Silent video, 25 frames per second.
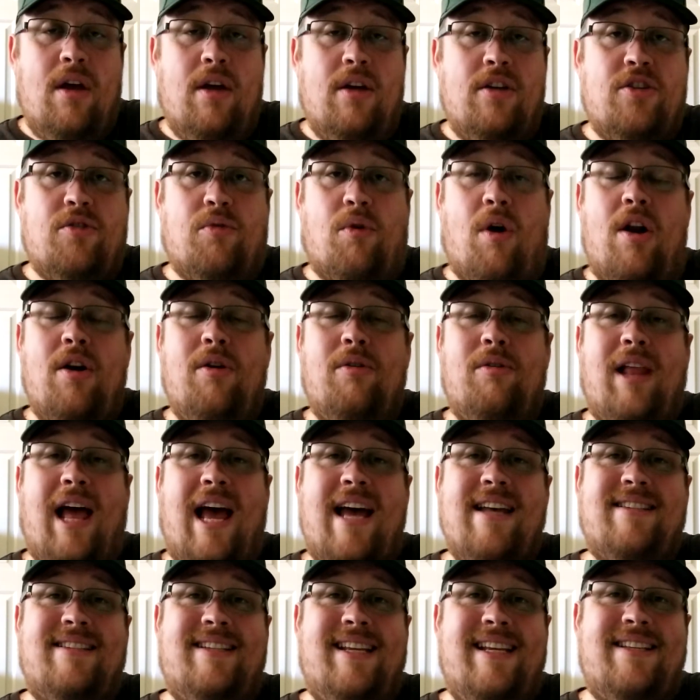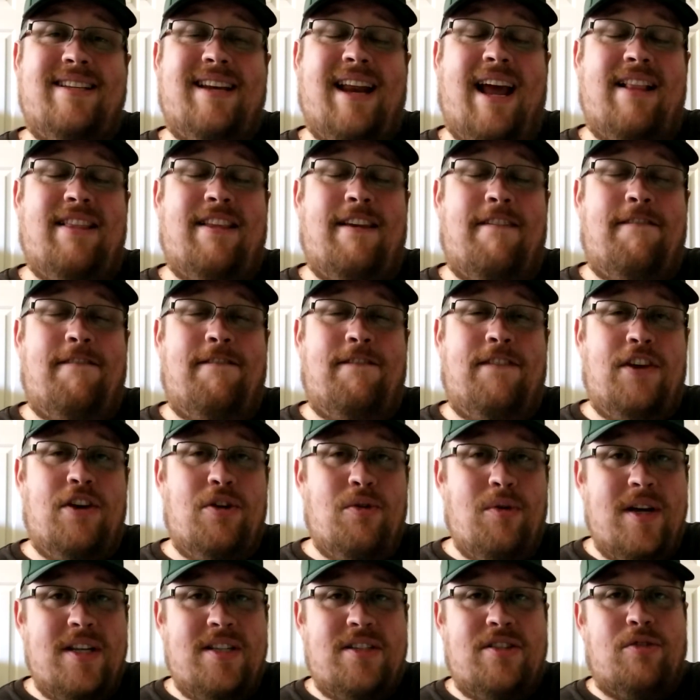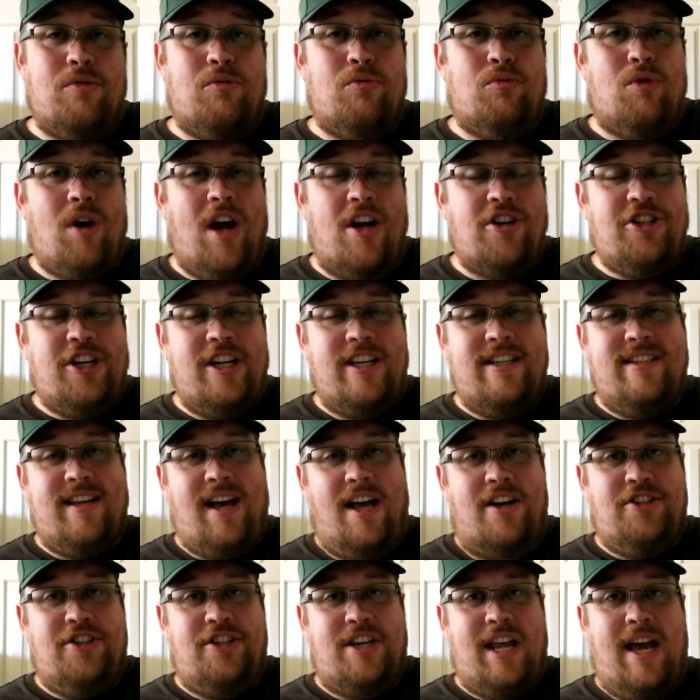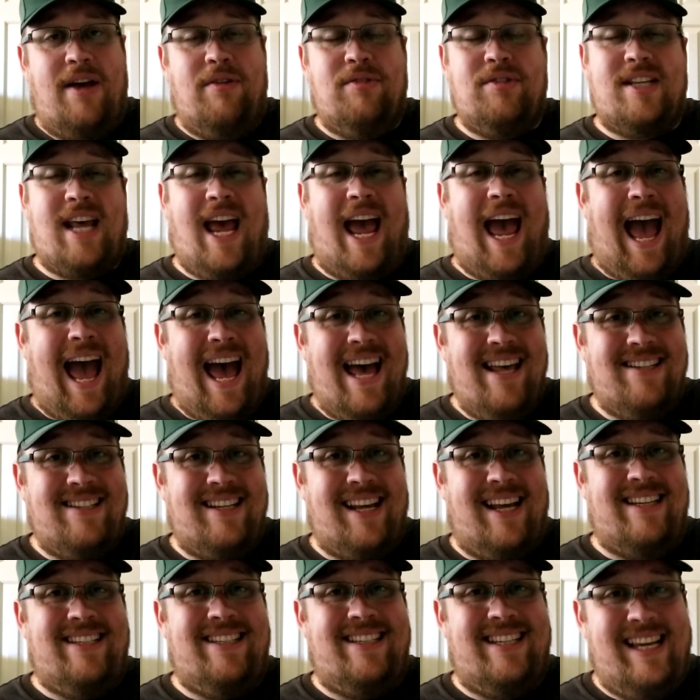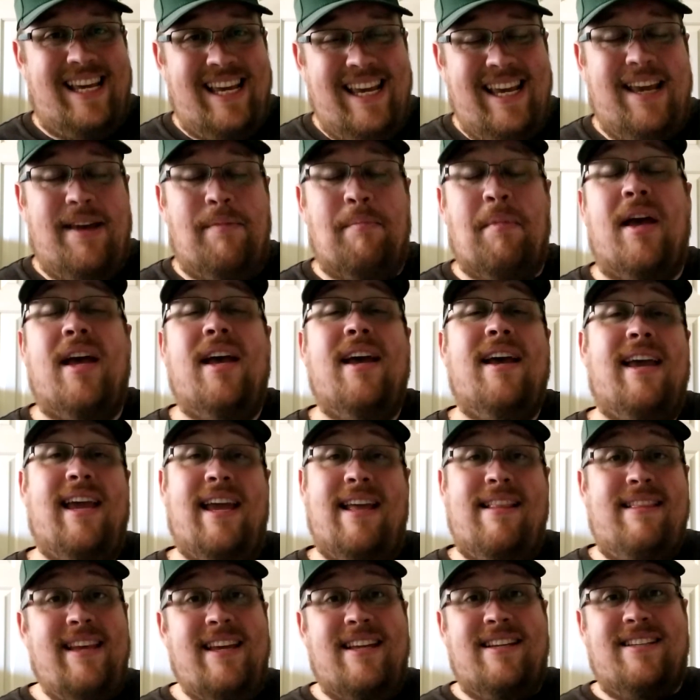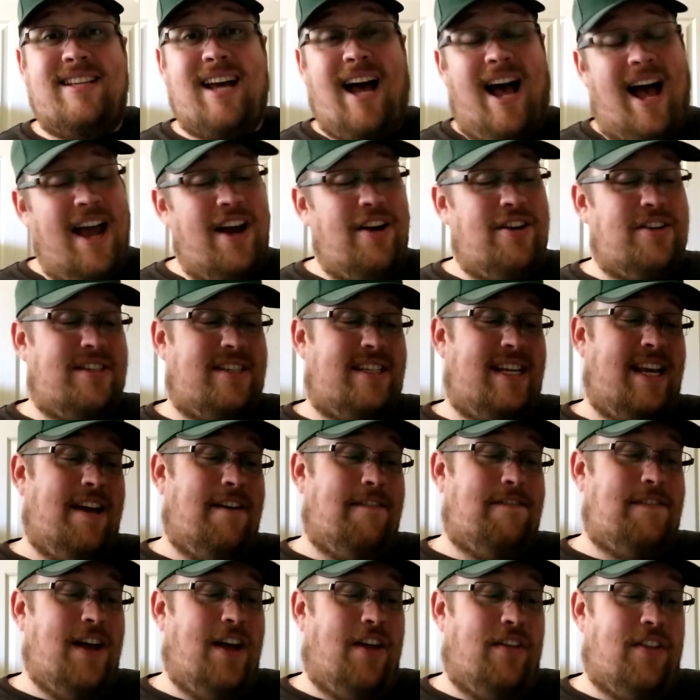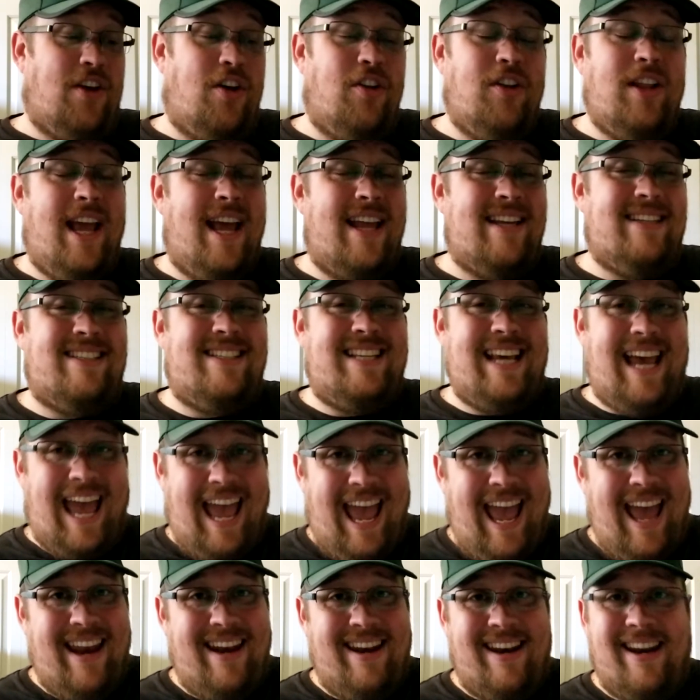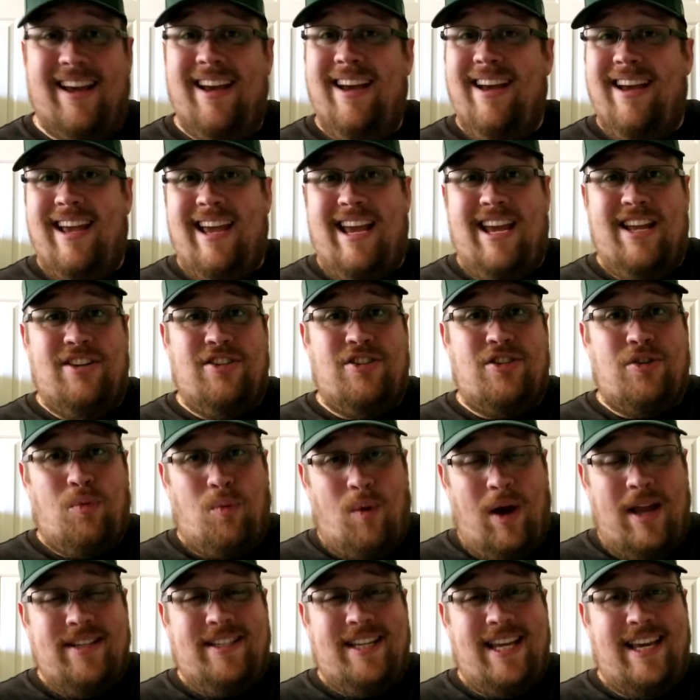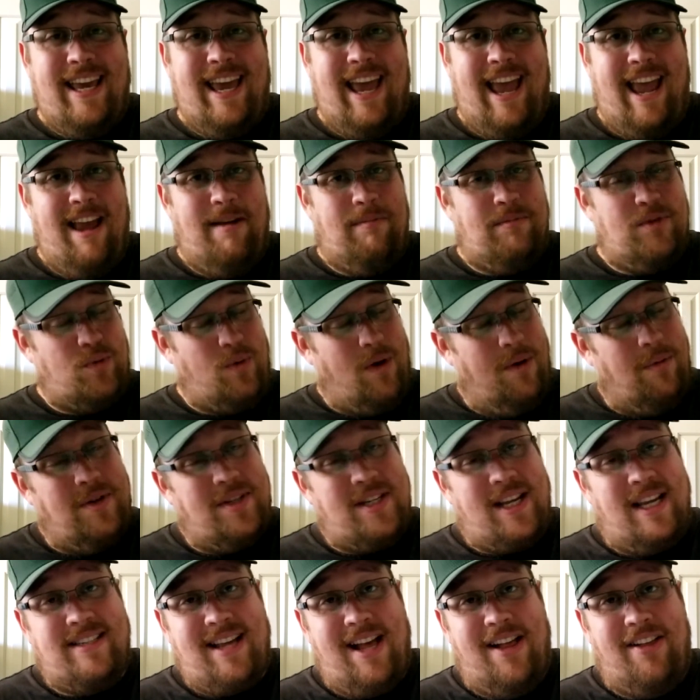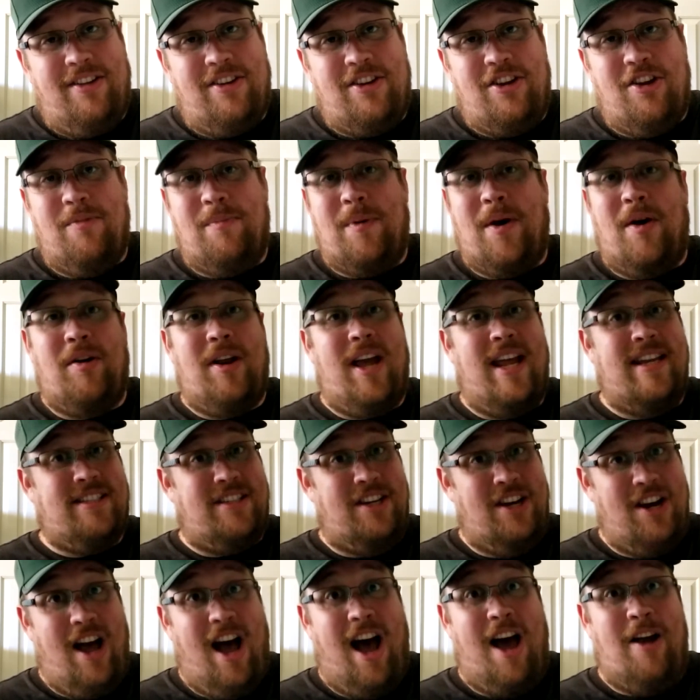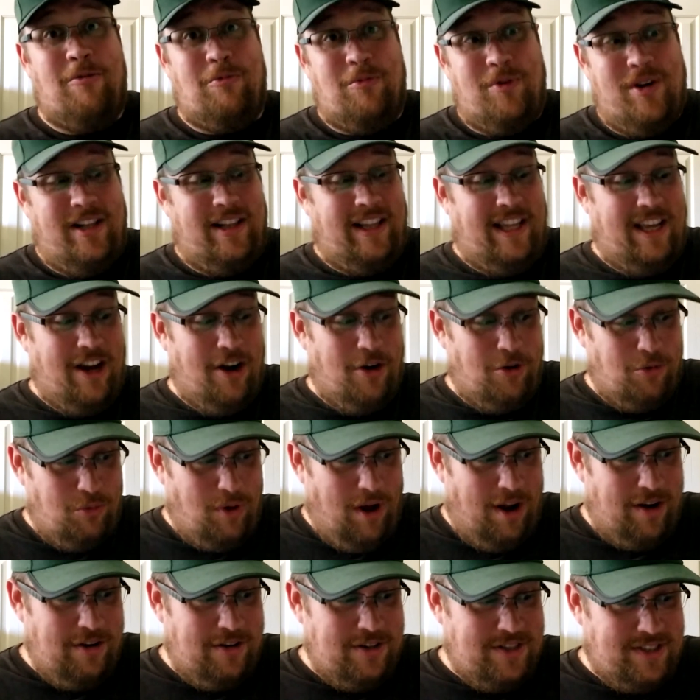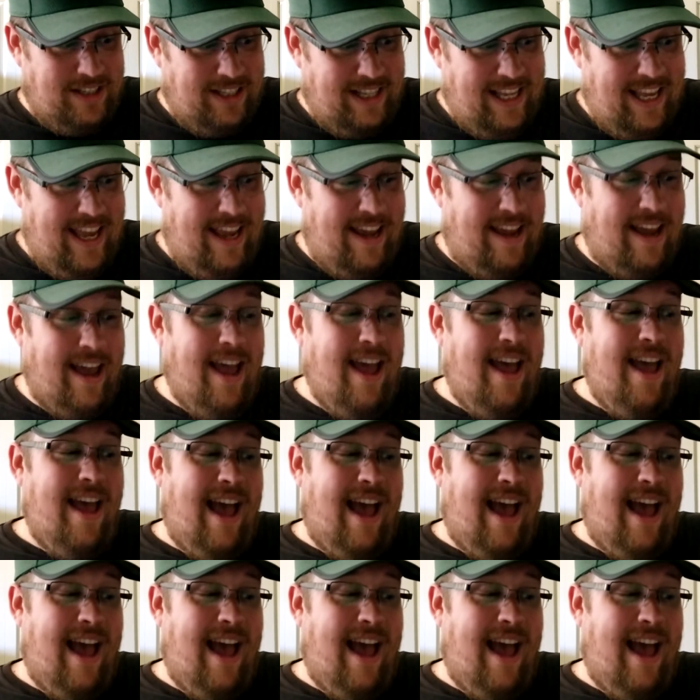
Toronto last season had the fewest rushing touchdowns as a team in the entire C F L. They only had ten in twenty games. What was I telling you about? It's not really a runner's league.